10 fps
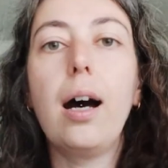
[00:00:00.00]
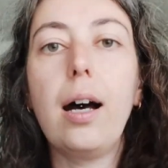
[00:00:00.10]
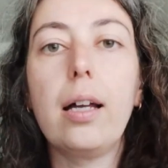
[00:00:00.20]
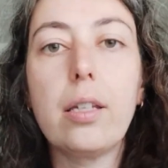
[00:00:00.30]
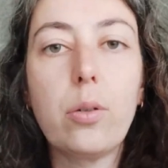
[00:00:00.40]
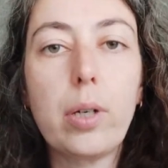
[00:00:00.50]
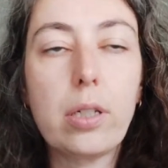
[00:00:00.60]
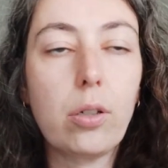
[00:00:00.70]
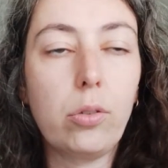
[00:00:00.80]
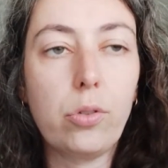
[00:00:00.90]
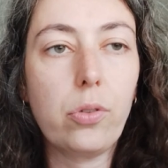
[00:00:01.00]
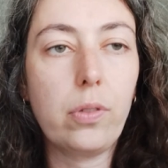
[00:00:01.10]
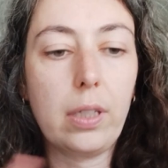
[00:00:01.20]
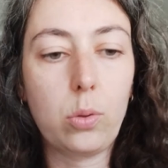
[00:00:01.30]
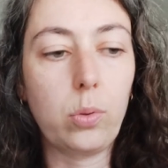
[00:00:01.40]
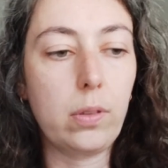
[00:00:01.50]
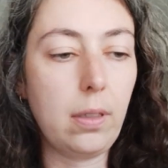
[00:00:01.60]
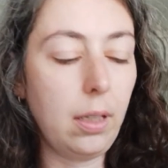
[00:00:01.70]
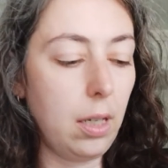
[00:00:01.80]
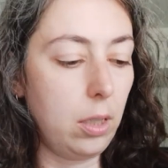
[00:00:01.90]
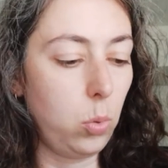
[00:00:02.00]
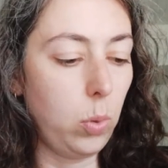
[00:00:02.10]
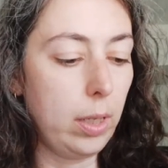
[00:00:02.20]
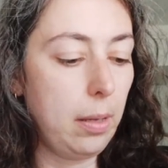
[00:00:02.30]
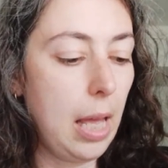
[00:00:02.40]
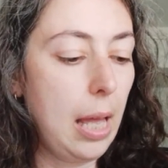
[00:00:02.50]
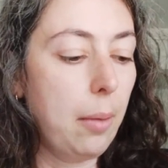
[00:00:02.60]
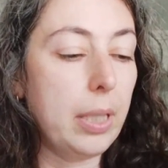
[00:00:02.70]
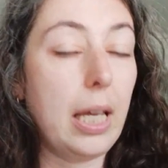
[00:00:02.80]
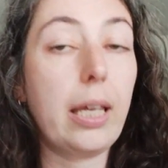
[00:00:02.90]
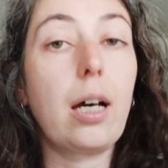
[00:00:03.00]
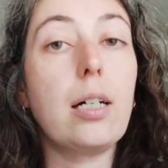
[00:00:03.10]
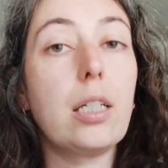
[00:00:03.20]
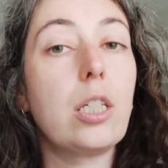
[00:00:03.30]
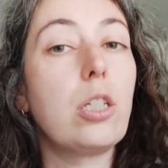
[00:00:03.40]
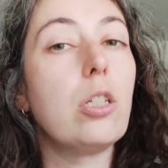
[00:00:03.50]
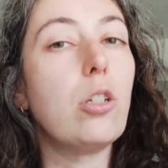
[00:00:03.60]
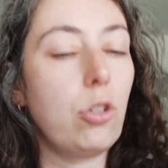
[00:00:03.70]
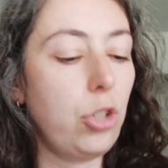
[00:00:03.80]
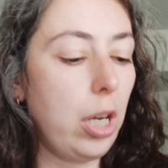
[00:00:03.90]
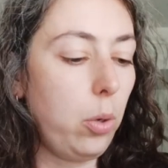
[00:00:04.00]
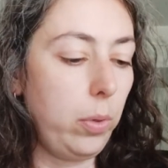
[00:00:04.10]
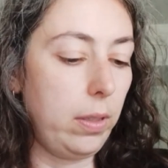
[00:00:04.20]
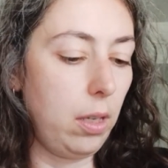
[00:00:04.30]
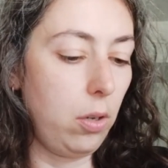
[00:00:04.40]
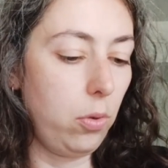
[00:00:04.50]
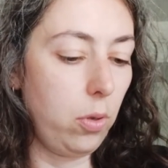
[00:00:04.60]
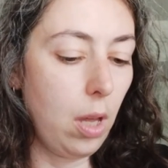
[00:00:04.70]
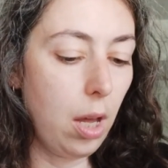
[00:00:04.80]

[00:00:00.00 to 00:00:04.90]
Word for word: I know I told you this was the last one, but I can't not share with you.